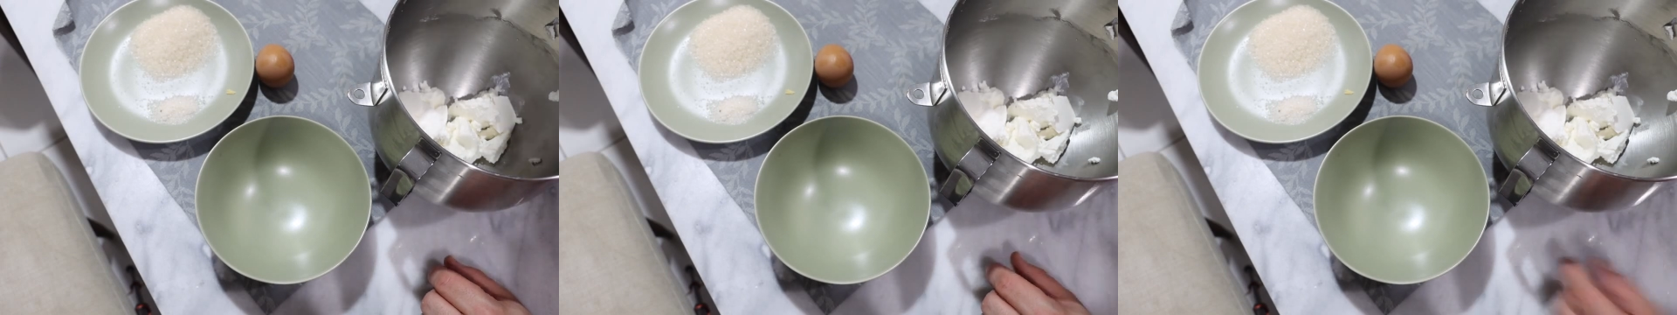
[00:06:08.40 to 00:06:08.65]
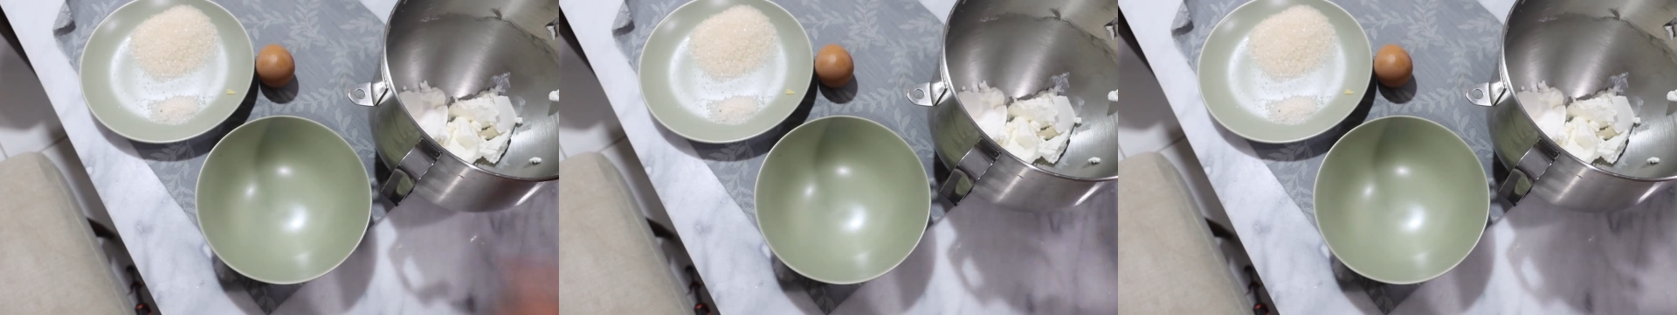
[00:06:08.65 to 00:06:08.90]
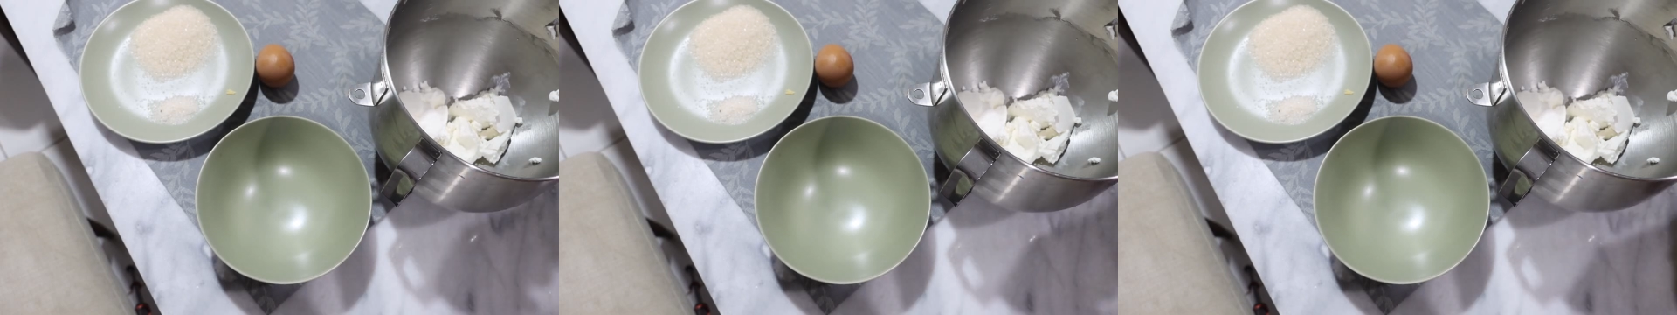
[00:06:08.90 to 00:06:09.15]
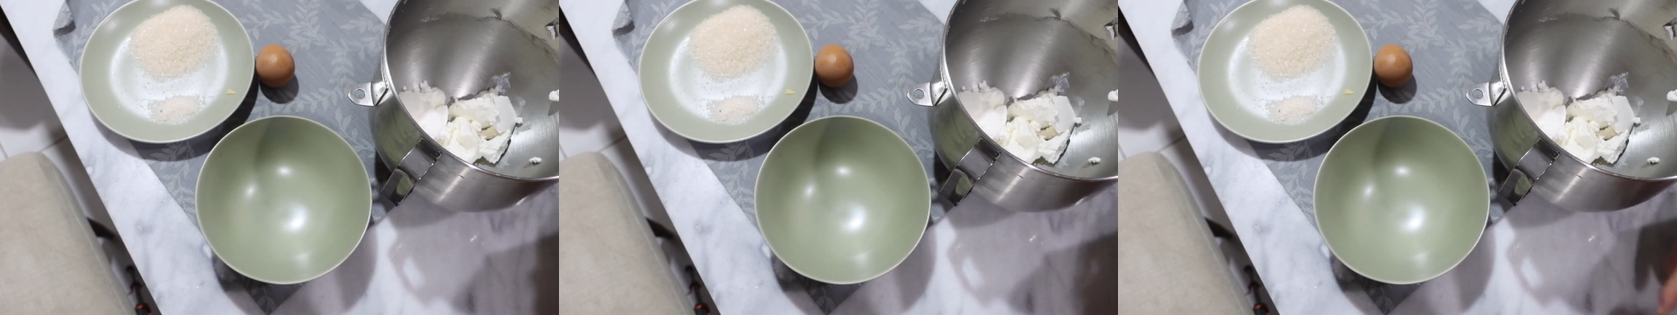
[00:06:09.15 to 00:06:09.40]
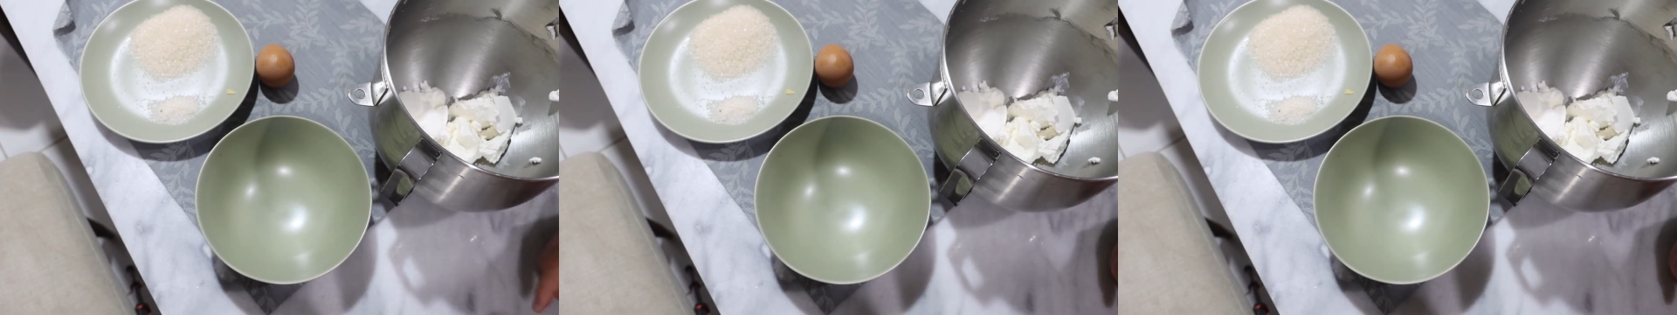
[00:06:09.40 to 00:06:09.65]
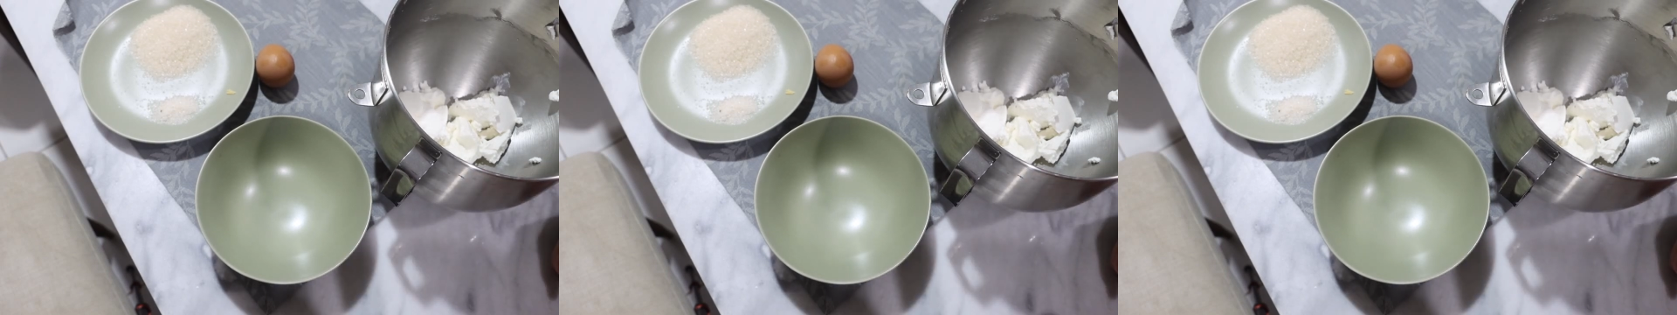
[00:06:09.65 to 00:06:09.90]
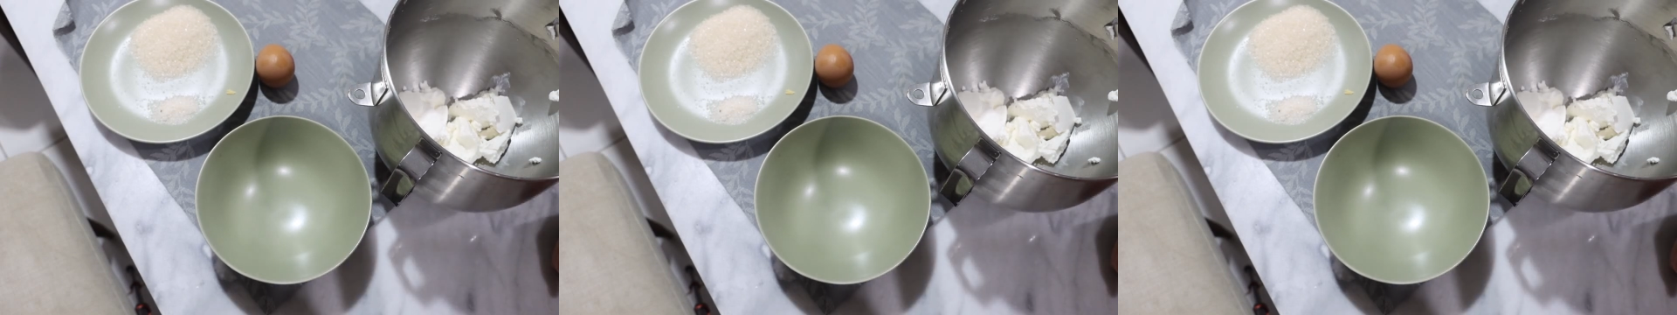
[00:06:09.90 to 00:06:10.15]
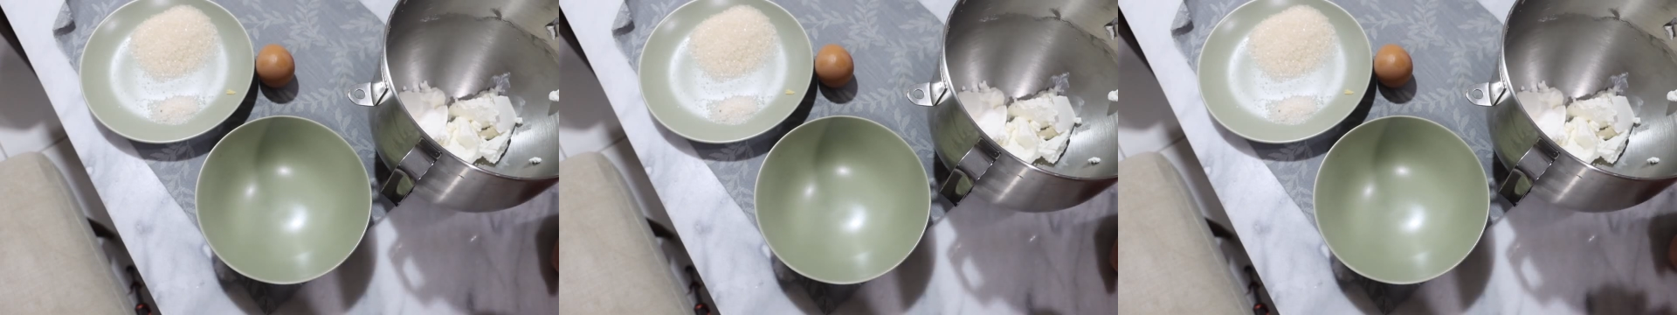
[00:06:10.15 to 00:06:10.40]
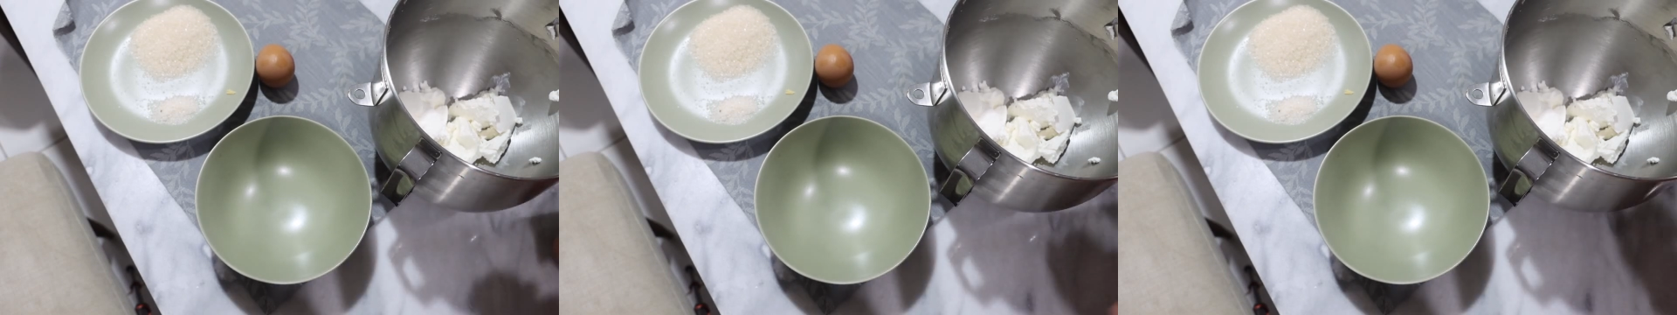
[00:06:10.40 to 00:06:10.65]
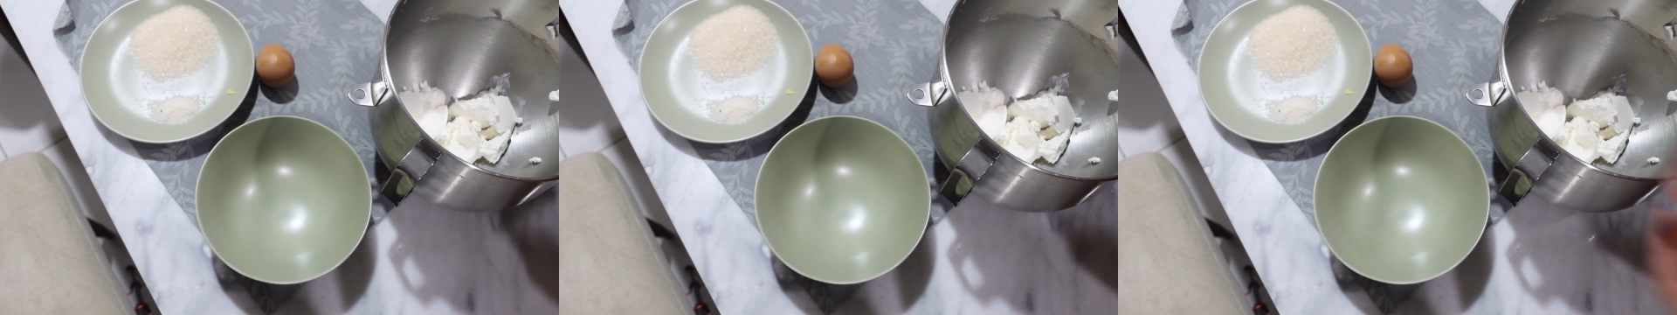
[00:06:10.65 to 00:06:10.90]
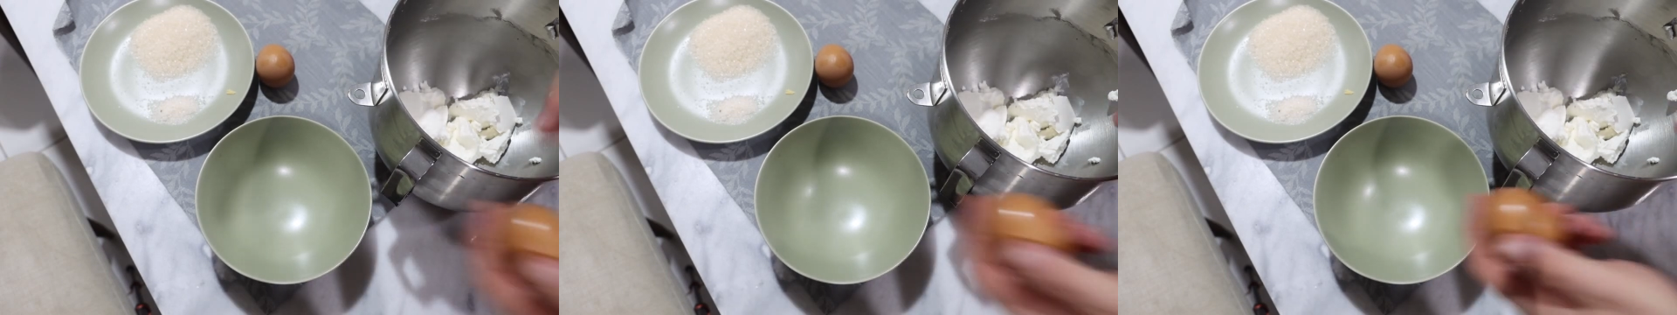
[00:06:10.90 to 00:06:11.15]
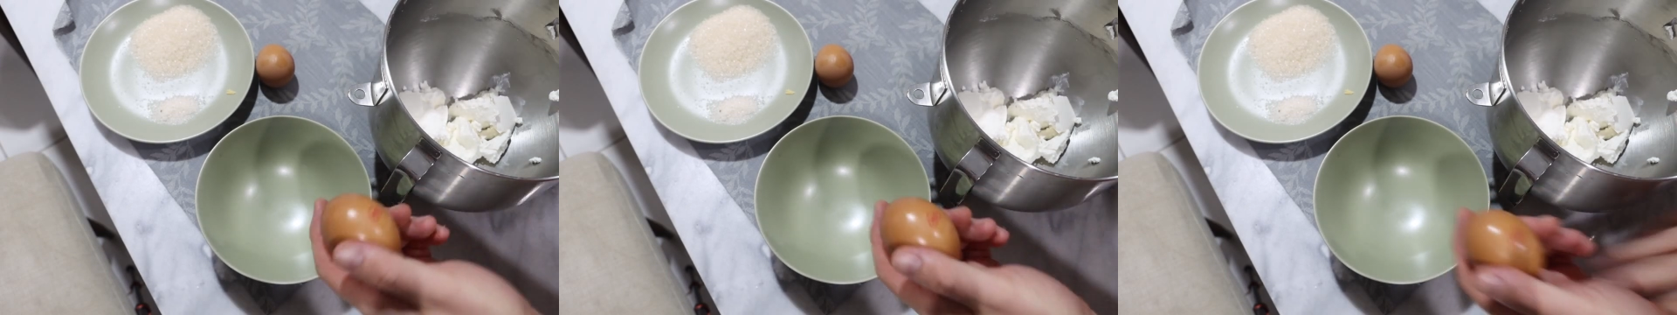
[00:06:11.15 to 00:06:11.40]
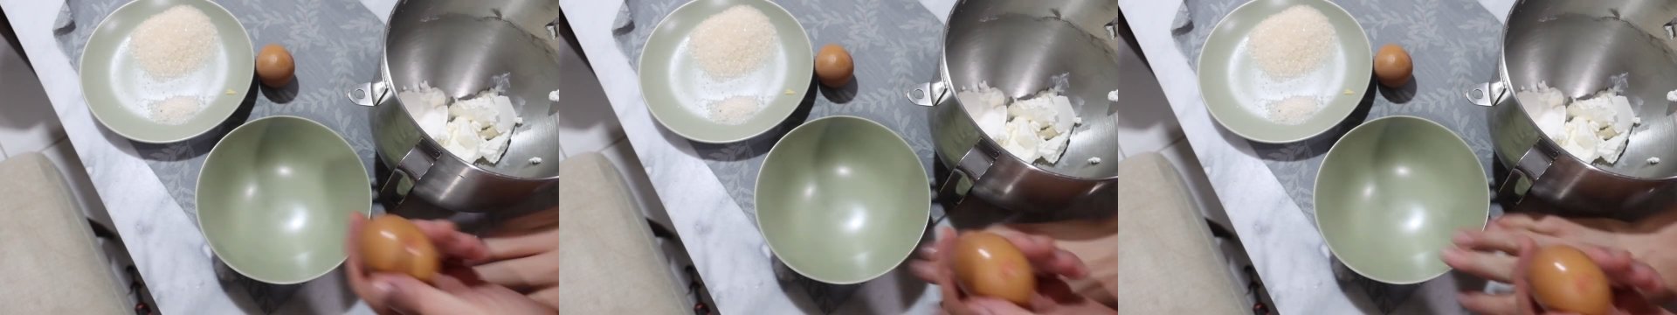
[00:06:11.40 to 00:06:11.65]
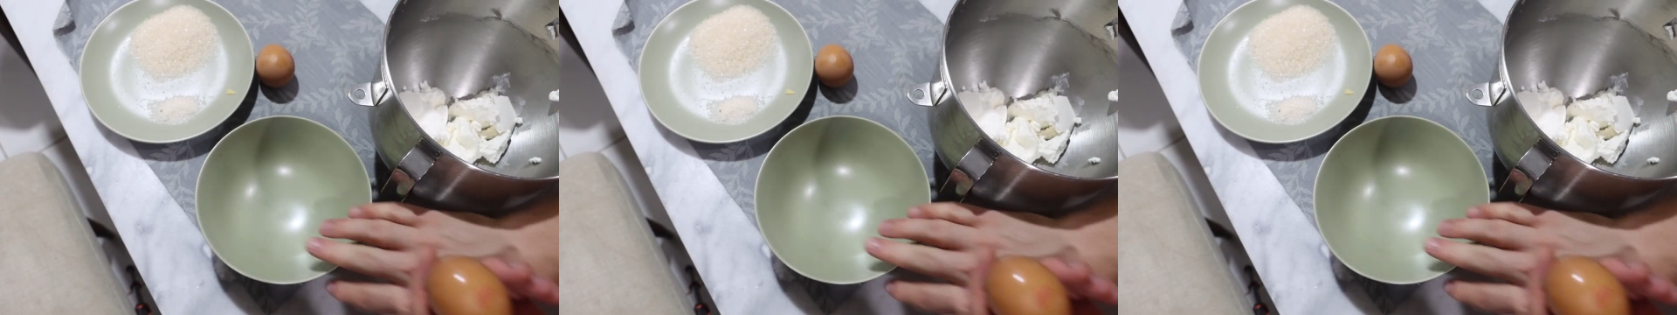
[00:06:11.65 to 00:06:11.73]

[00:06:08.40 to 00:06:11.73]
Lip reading: (no speaker visible)